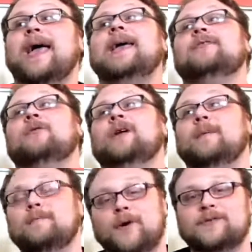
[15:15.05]
And the one
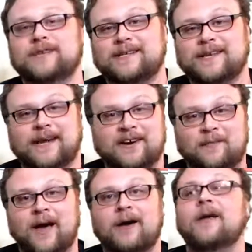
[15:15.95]
I'm most excited
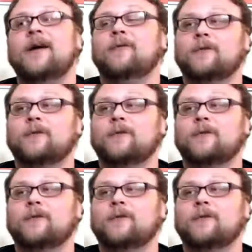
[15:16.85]
about,